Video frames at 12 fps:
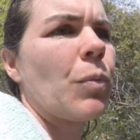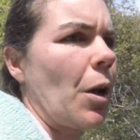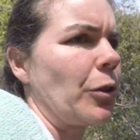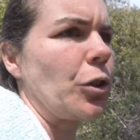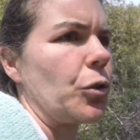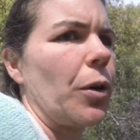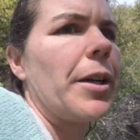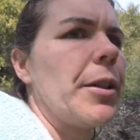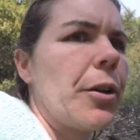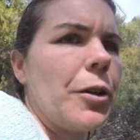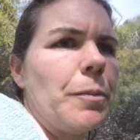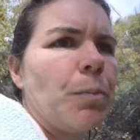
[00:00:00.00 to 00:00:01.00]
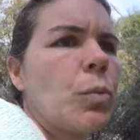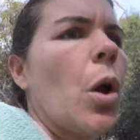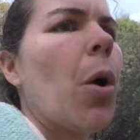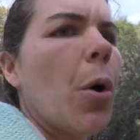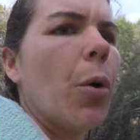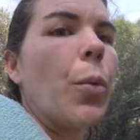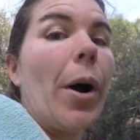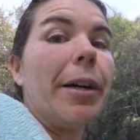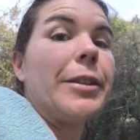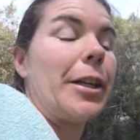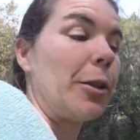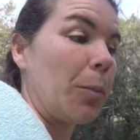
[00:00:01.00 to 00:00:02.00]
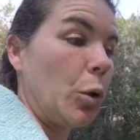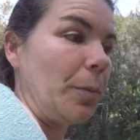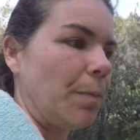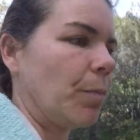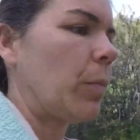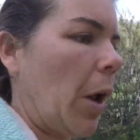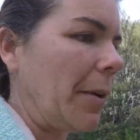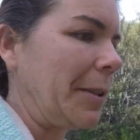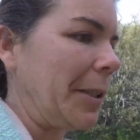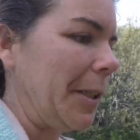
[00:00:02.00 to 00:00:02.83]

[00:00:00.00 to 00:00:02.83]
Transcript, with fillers: It's a great little wild edible to